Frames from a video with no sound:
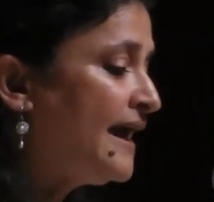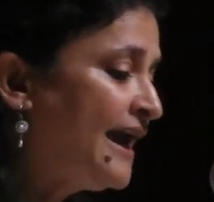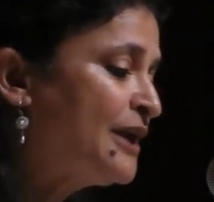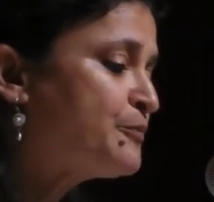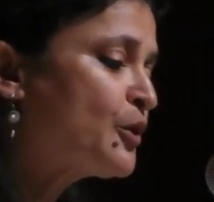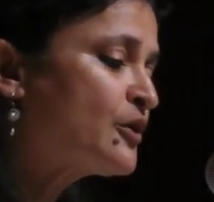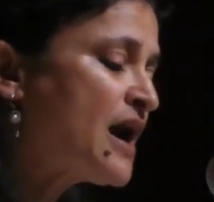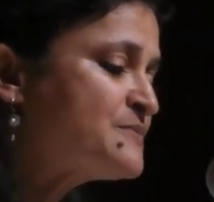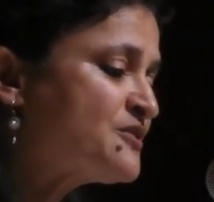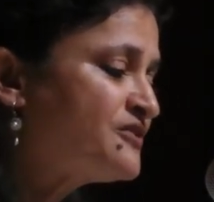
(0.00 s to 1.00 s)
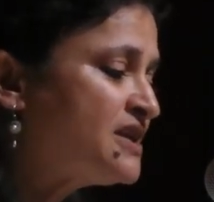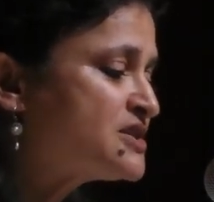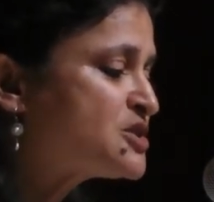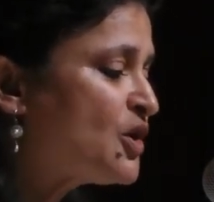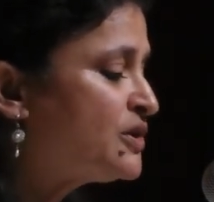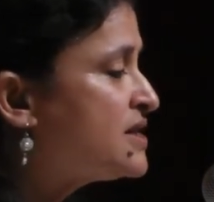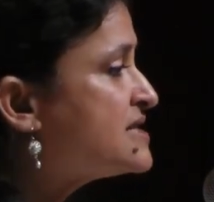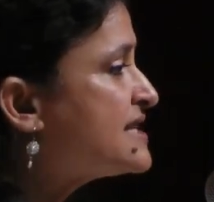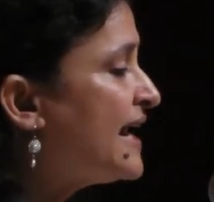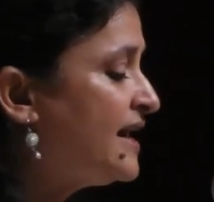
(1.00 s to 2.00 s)
Aid programs of these
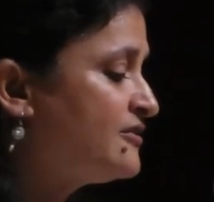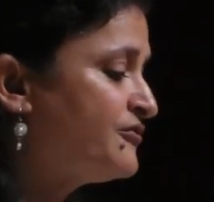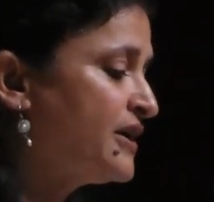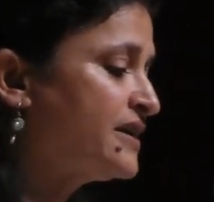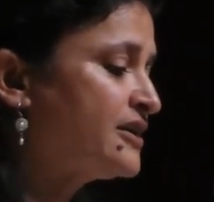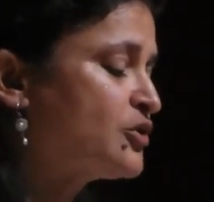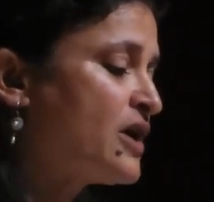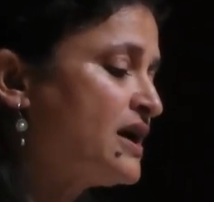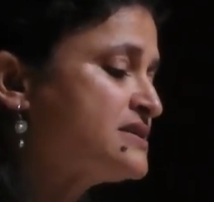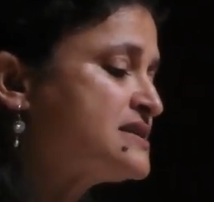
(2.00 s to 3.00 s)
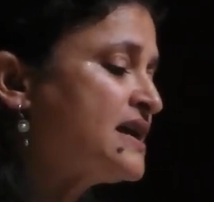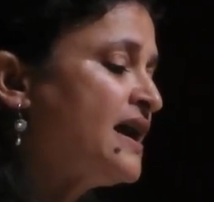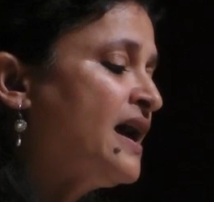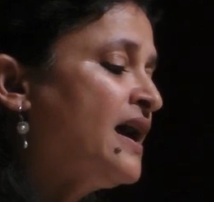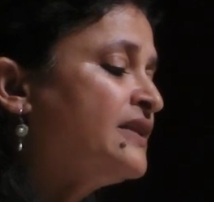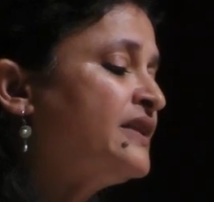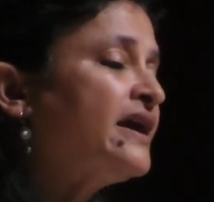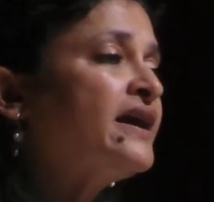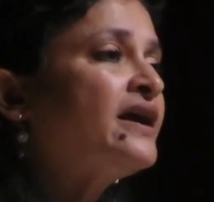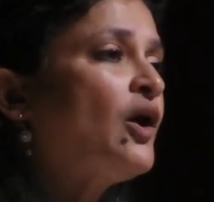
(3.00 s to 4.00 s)
donors, aid-funded grants,
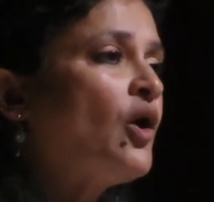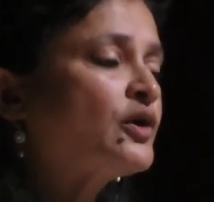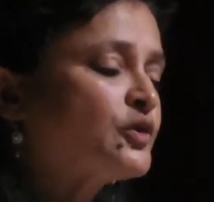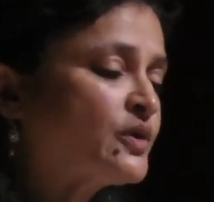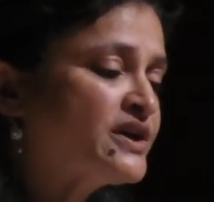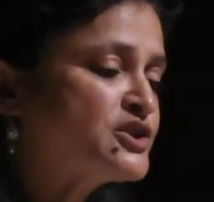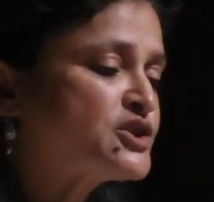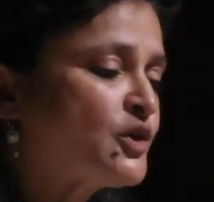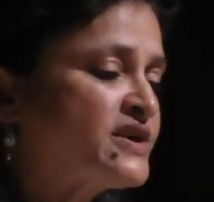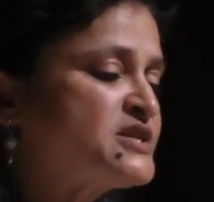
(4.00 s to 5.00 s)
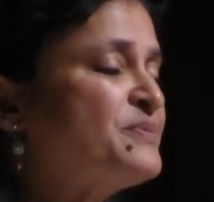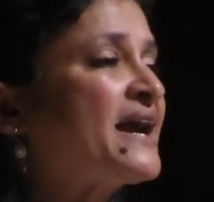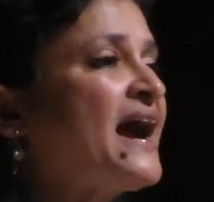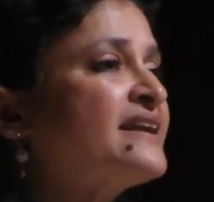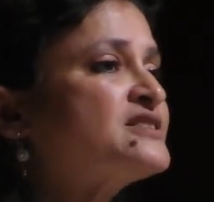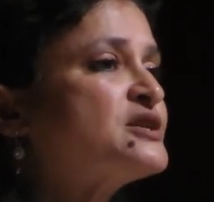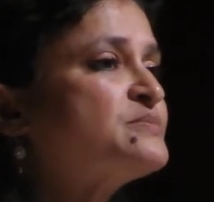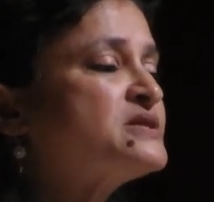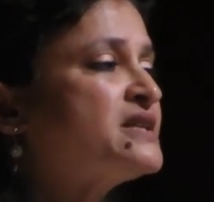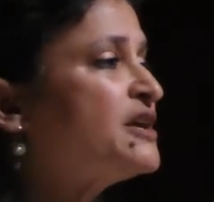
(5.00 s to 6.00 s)
they are through insurance
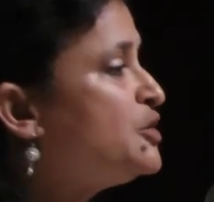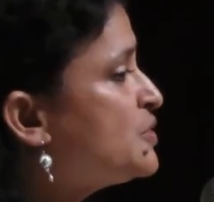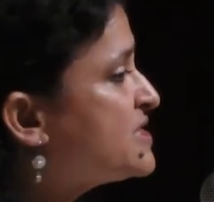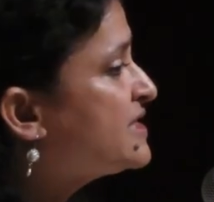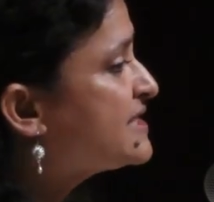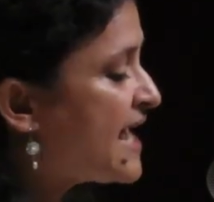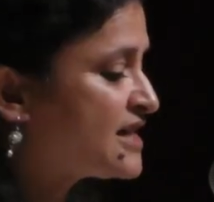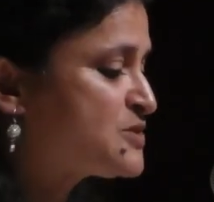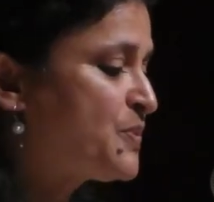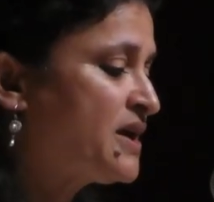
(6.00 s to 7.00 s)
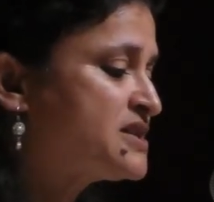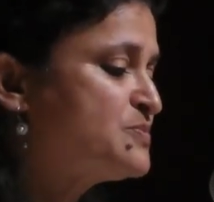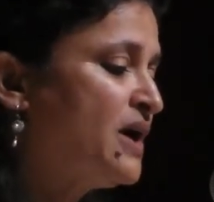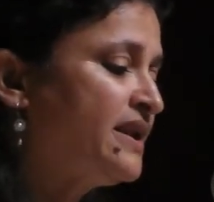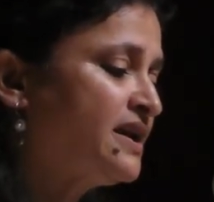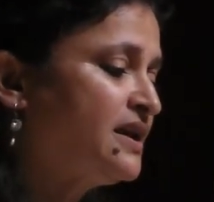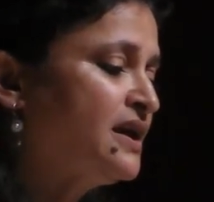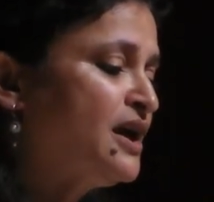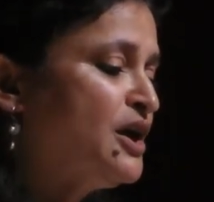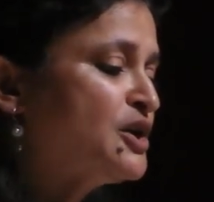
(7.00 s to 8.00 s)
mechanisms, they're using taxpayers' money
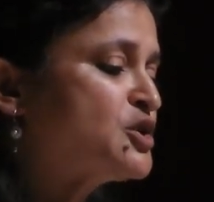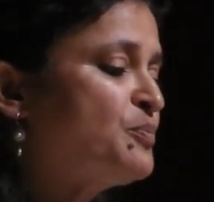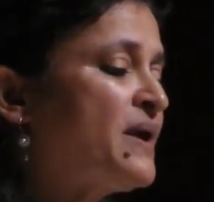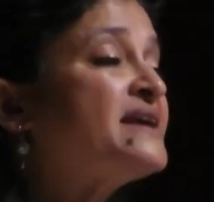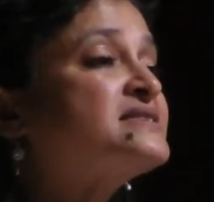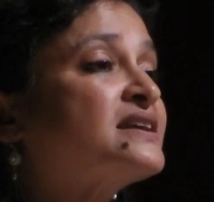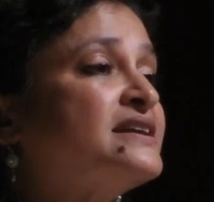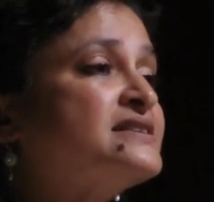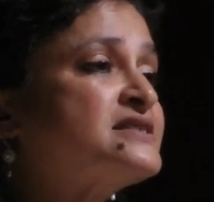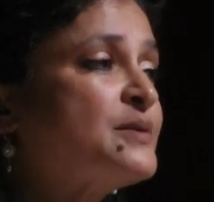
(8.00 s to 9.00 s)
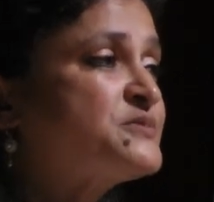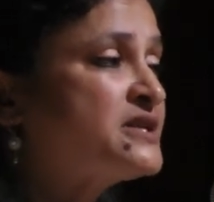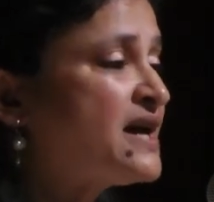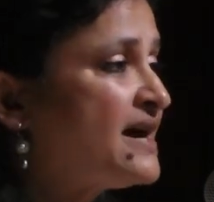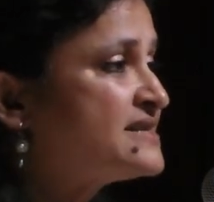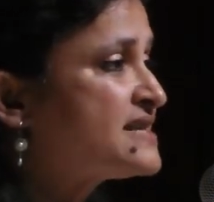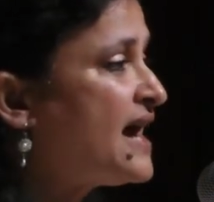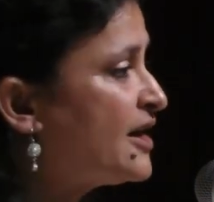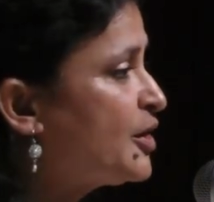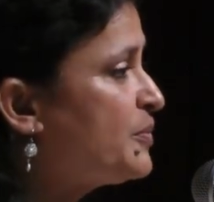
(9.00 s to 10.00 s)
to basically subsidize
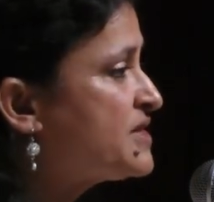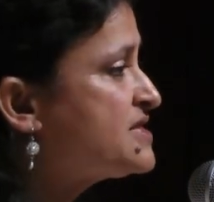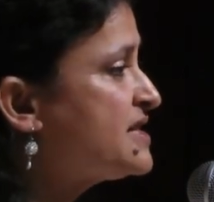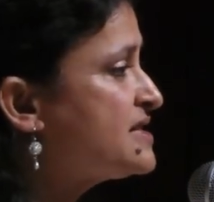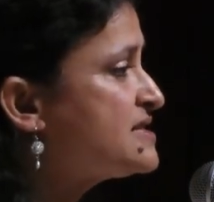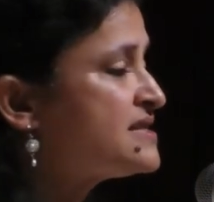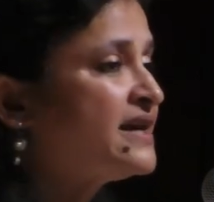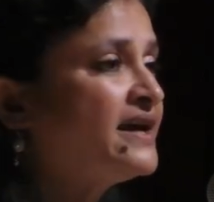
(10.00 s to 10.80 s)
agribusiness